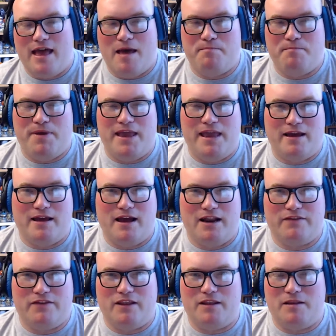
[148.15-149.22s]
and being kind
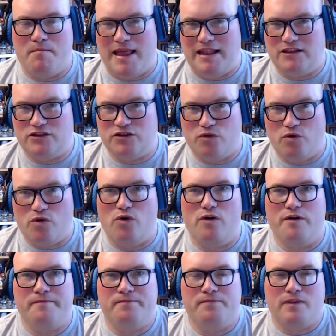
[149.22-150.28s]
of the mentor,